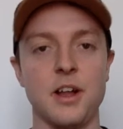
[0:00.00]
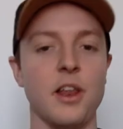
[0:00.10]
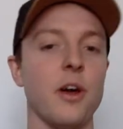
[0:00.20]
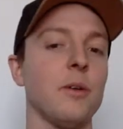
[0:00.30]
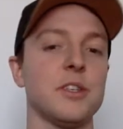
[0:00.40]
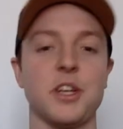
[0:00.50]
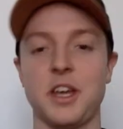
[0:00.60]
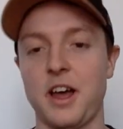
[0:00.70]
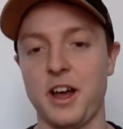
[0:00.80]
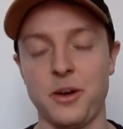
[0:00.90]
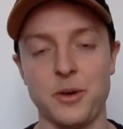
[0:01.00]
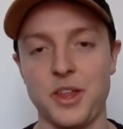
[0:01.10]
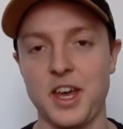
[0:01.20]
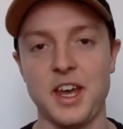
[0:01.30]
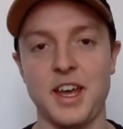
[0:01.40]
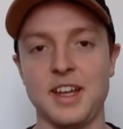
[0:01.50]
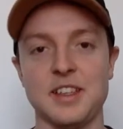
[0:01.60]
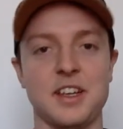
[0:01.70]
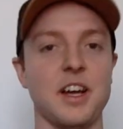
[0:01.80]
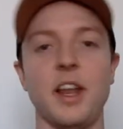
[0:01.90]
Loyola Chicago are there,
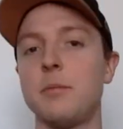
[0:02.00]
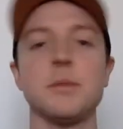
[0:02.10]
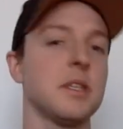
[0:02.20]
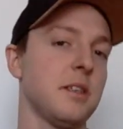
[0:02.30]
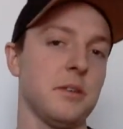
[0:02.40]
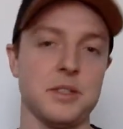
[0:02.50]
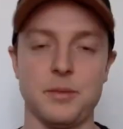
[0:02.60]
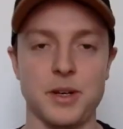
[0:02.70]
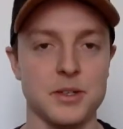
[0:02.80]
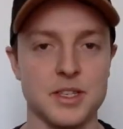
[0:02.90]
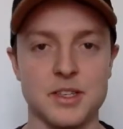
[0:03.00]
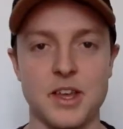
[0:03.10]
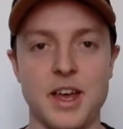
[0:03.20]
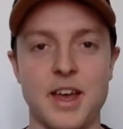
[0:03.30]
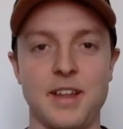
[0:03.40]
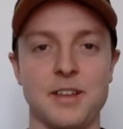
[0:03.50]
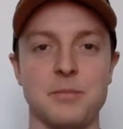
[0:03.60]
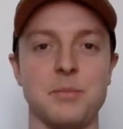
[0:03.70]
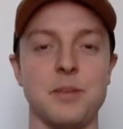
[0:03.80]
Clemson or someone else is there.